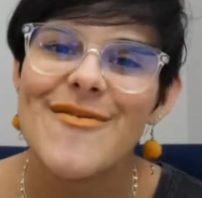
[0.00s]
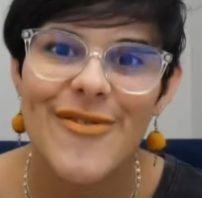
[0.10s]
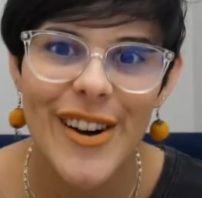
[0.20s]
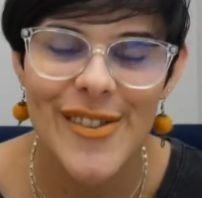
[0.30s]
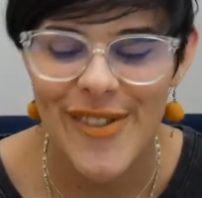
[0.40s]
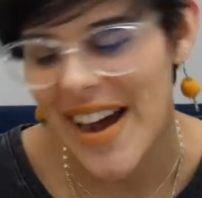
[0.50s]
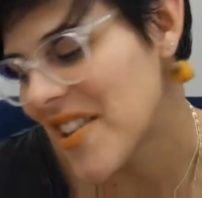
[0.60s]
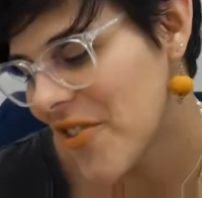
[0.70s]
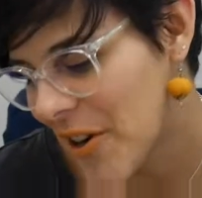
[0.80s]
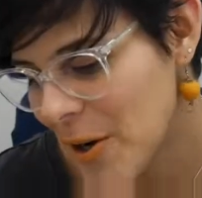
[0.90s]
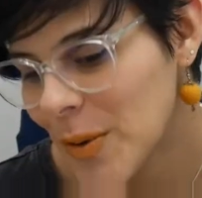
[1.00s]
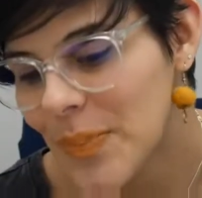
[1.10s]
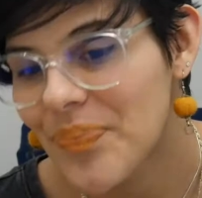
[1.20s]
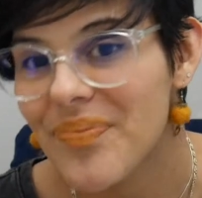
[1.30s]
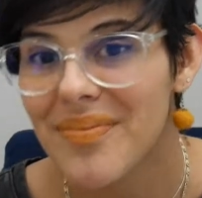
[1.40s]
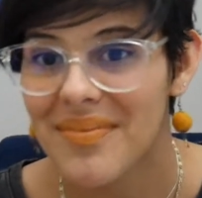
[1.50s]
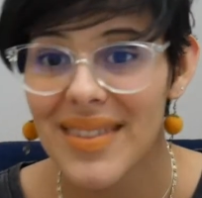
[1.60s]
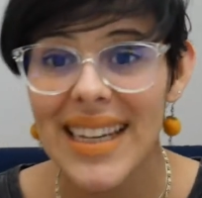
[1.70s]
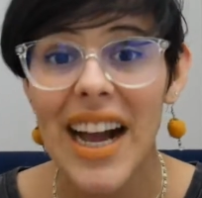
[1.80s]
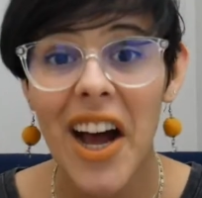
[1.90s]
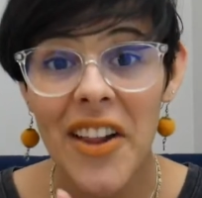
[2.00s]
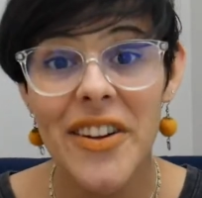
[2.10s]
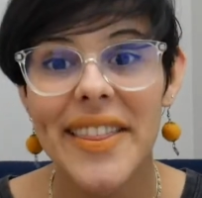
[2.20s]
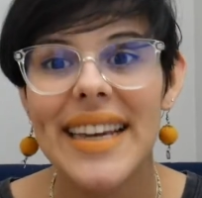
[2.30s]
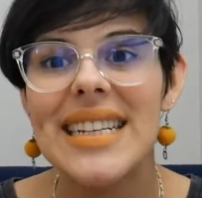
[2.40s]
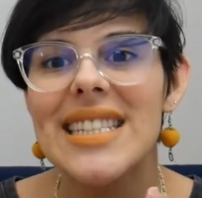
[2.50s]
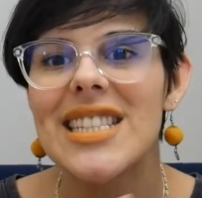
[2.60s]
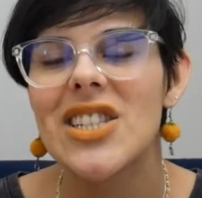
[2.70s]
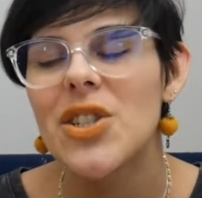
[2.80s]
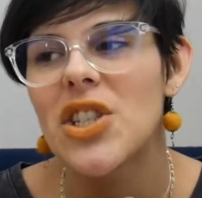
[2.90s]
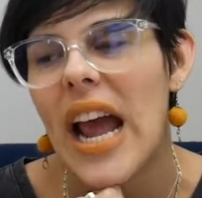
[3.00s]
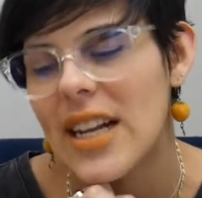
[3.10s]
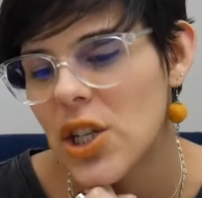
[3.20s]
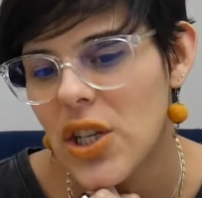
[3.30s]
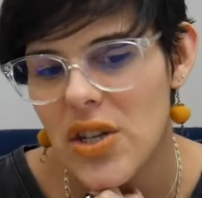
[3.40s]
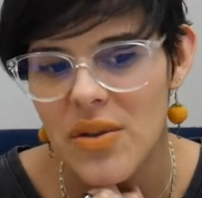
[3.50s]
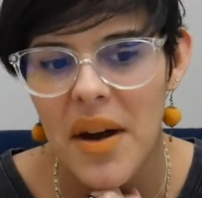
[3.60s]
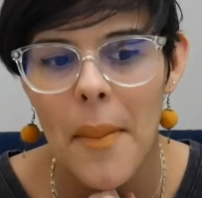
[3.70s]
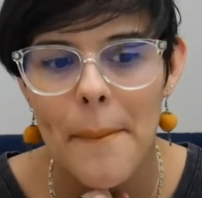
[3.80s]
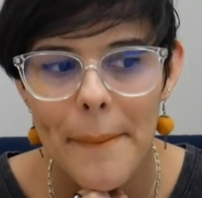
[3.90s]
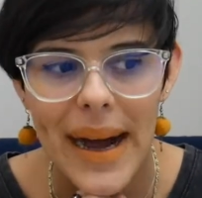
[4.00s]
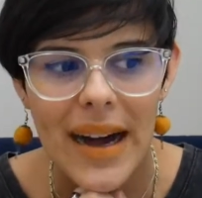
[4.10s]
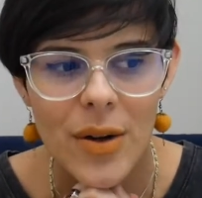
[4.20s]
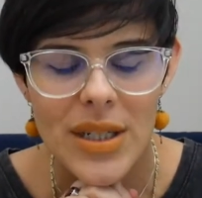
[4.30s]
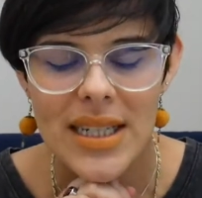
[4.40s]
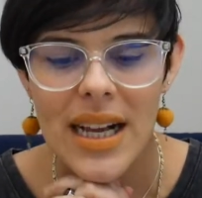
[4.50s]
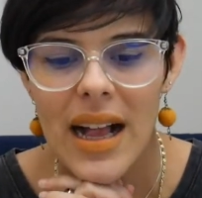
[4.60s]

fun fact for you. Other things to chat to you about.